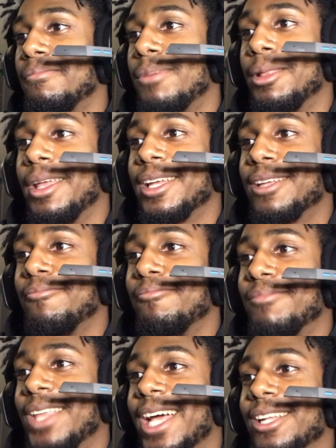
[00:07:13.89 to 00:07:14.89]
but like
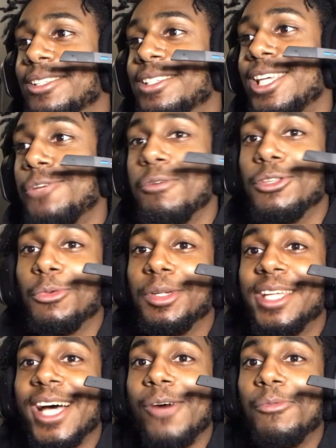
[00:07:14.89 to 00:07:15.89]
that sequence went
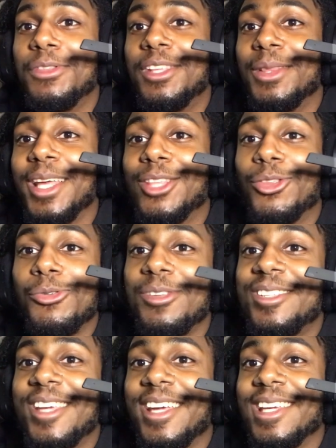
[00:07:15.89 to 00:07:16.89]
down within like 30
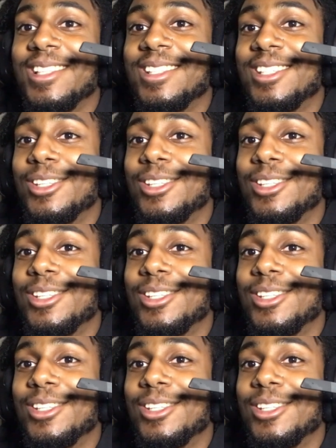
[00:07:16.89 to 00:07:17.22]
seconds,